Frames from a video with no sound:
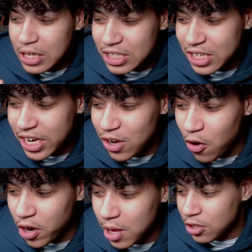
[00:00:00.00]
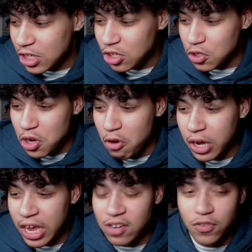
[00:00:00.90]
sitting on it since there's no
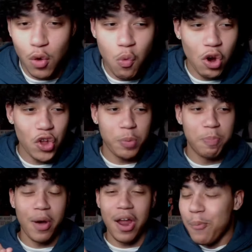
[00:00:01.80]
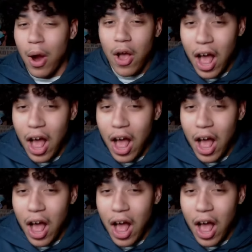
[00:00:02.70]
king of the world. But bro,